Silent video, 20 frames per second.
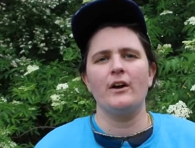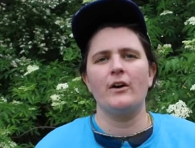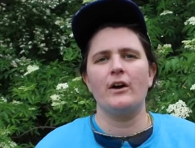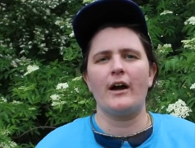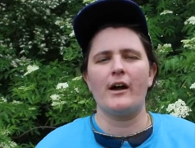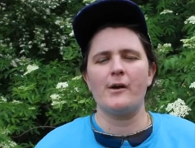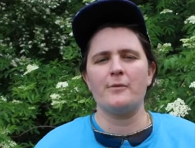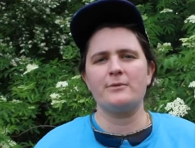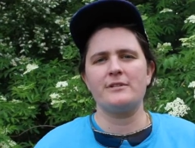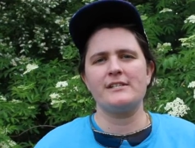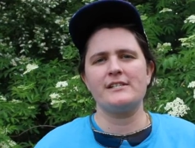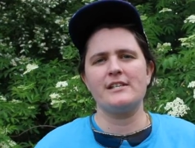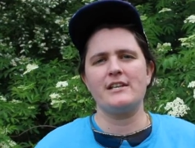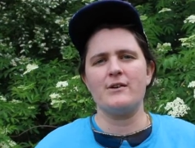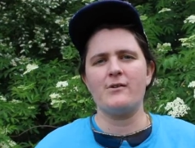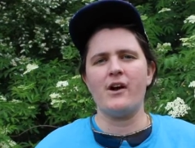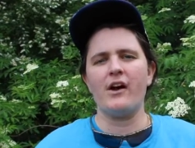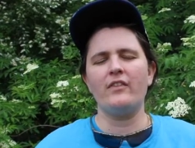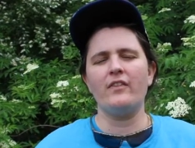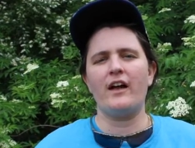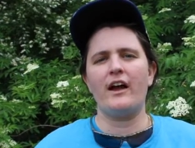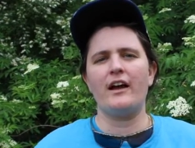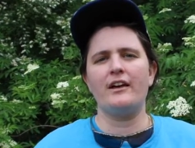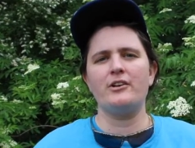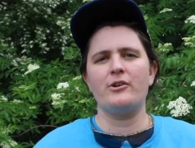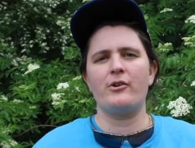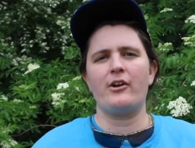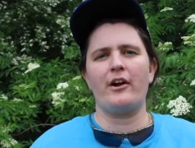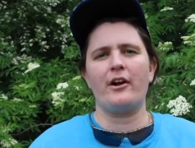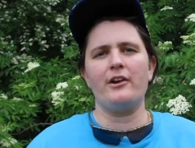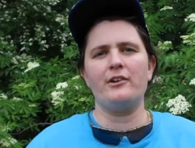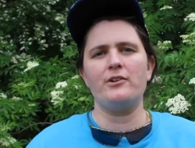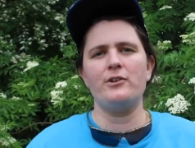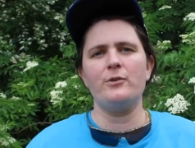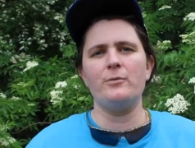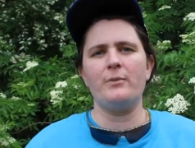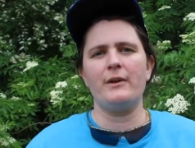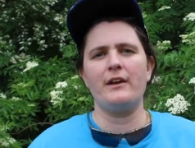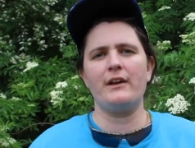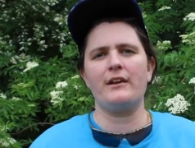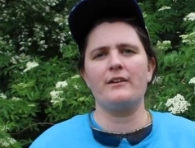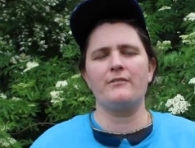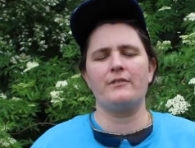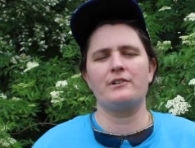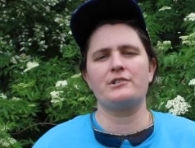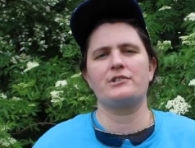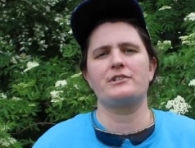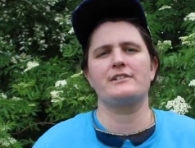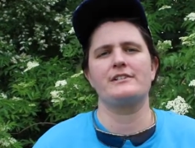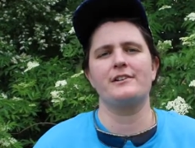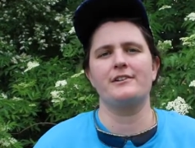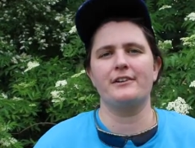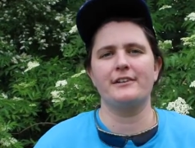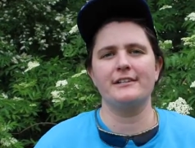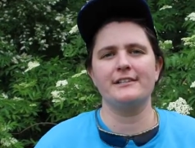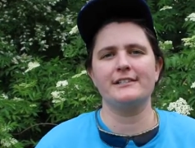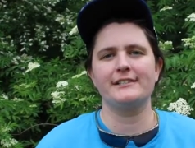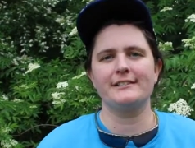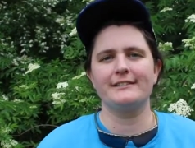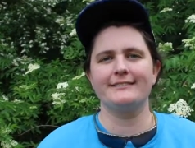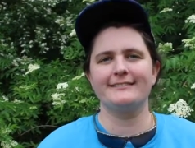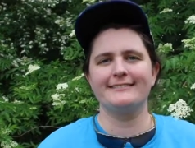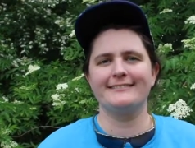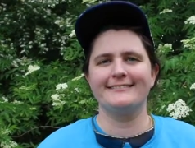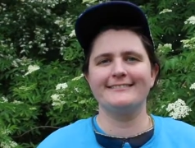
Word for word: I hope to see you online during our U-Pick Adventure Series.